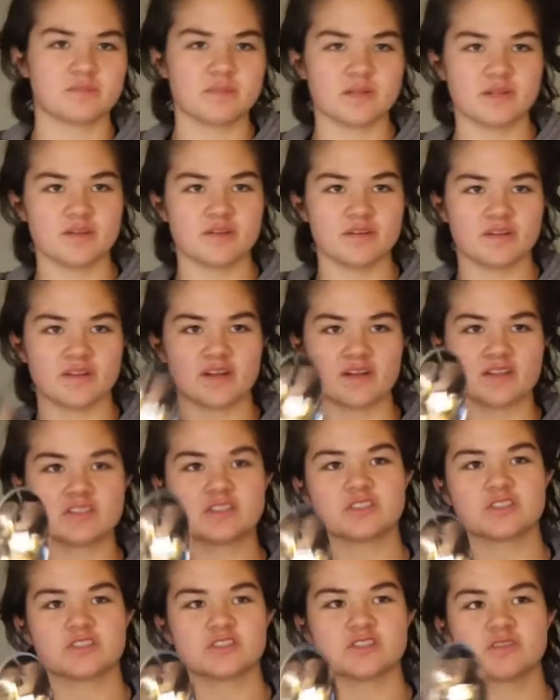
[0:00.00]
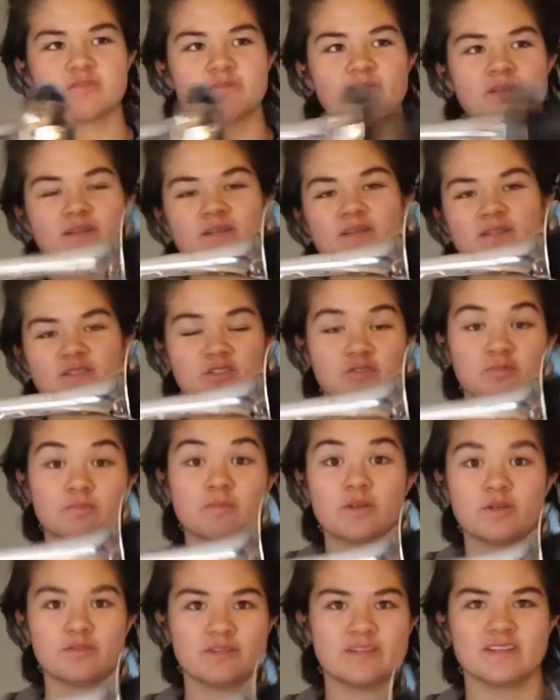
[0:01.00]
your mute, you got your trumpet,
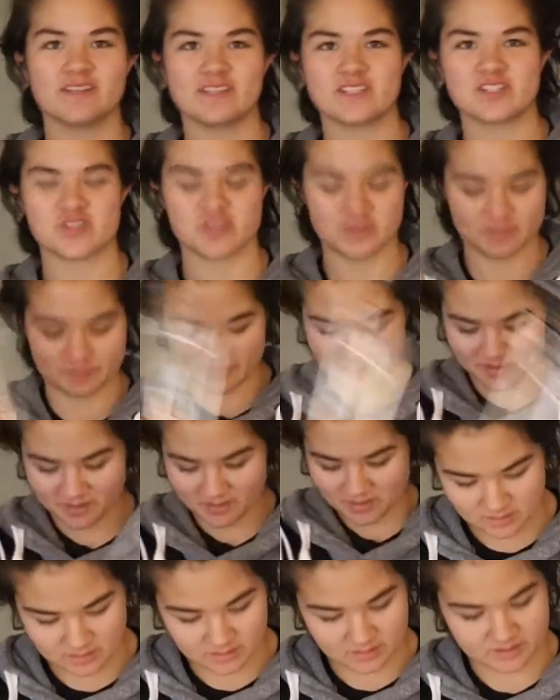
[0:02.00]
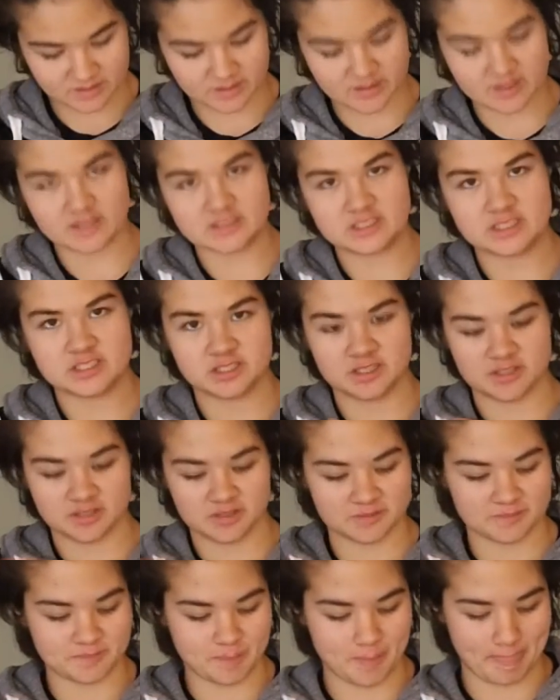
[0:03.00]
mute in the trumpet. Then you got
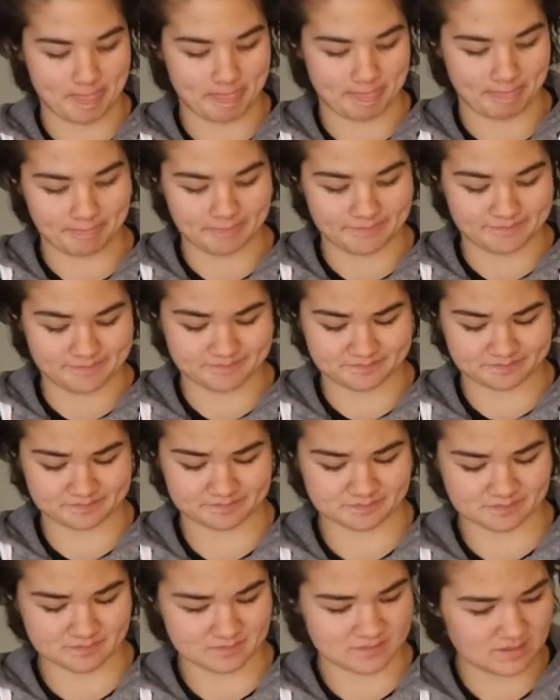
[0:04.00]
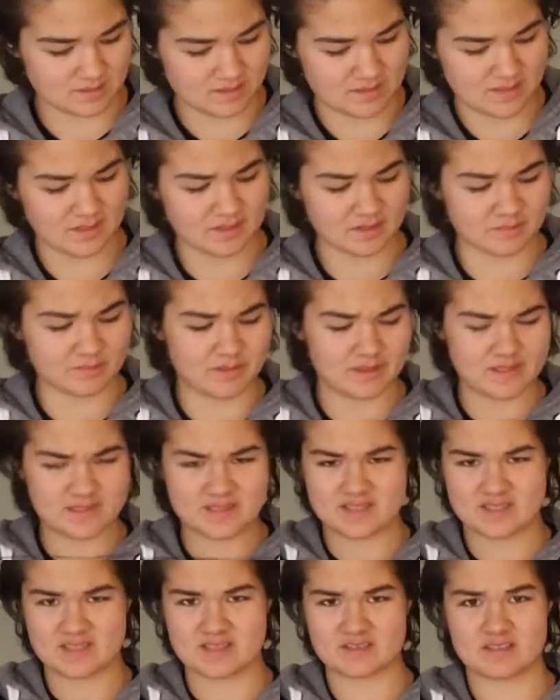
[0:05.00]
your
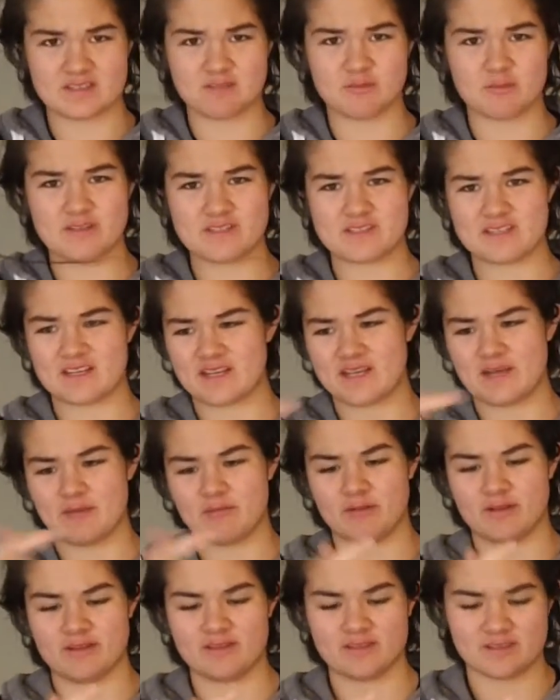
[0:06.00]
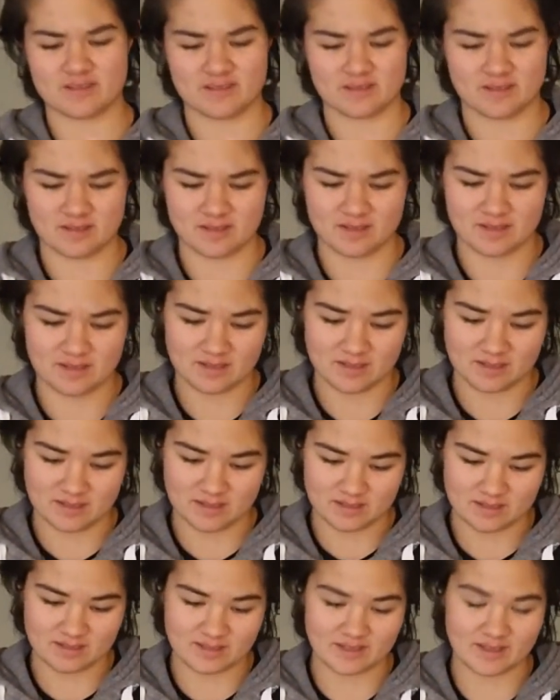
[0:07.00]
earbuds, the ones I came with.
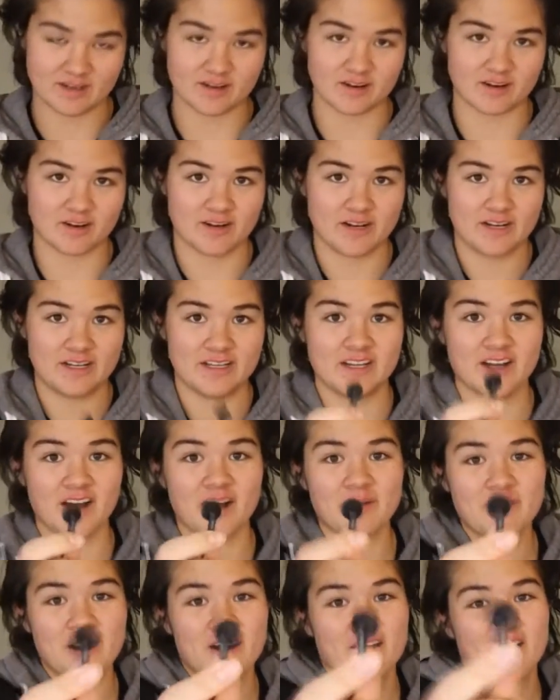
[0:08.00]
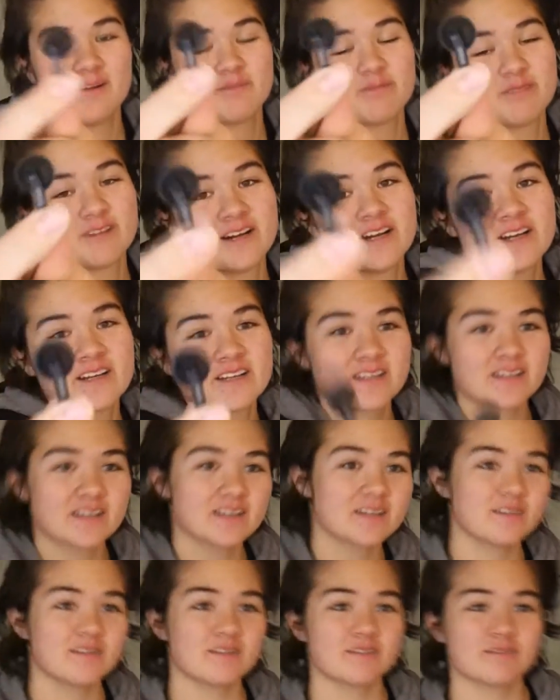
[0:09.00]
They are Yamaha
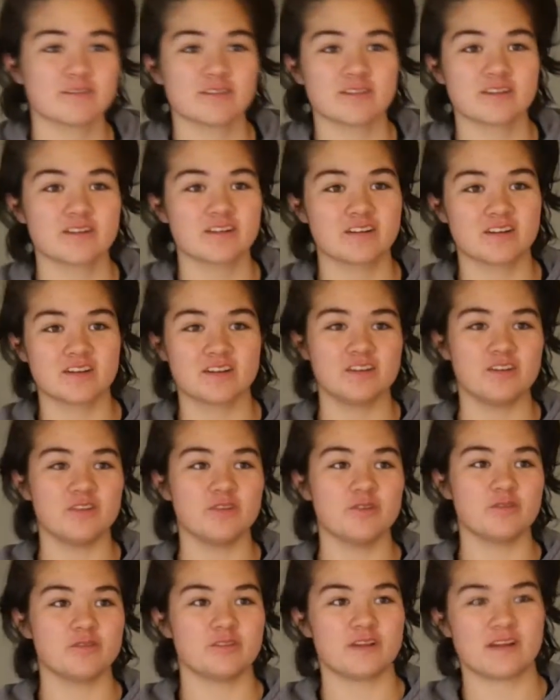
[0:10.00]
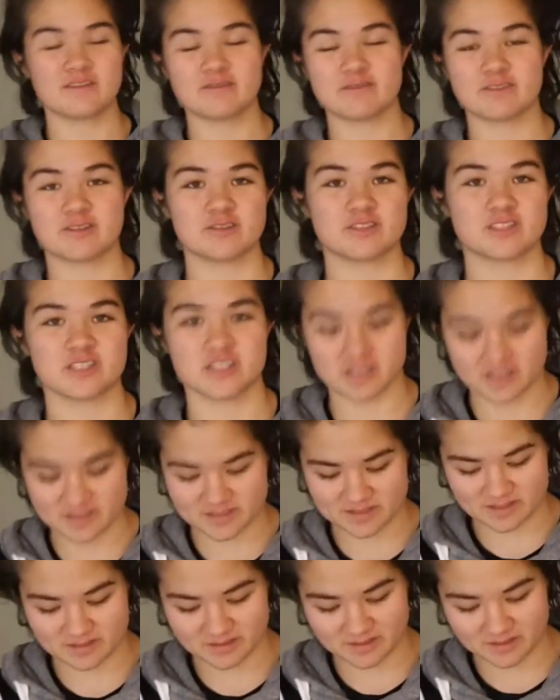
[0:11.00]
branded for you headphone
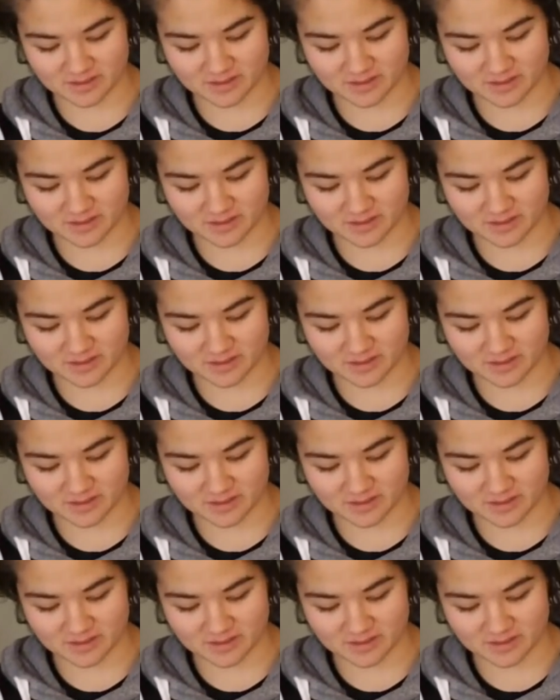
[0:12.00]
junkies out